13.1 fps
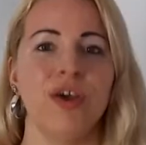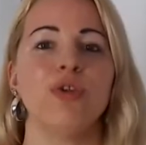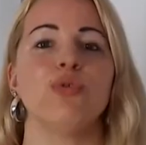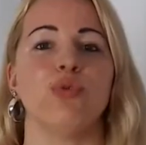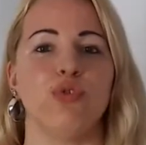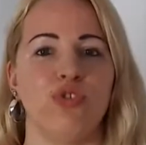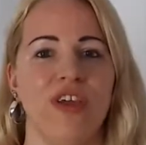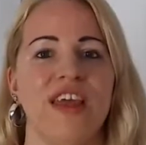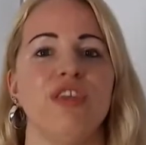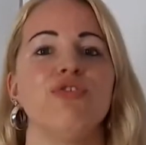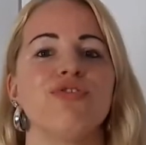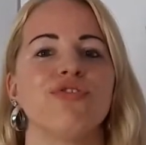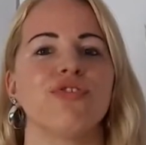to
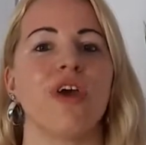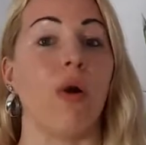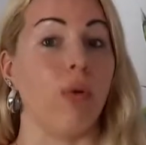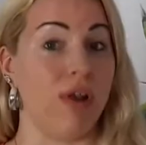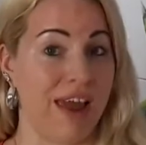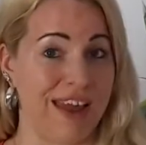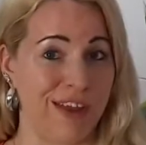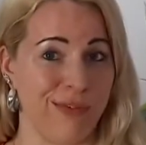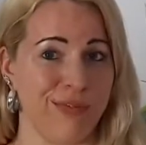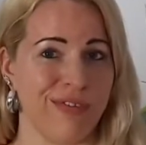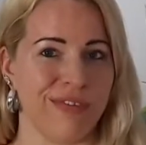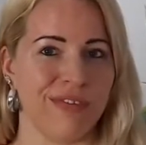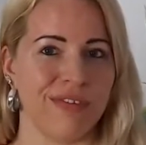change our
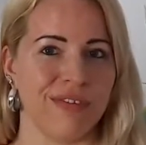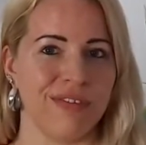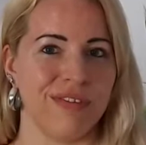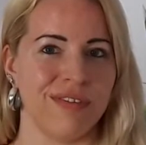lives?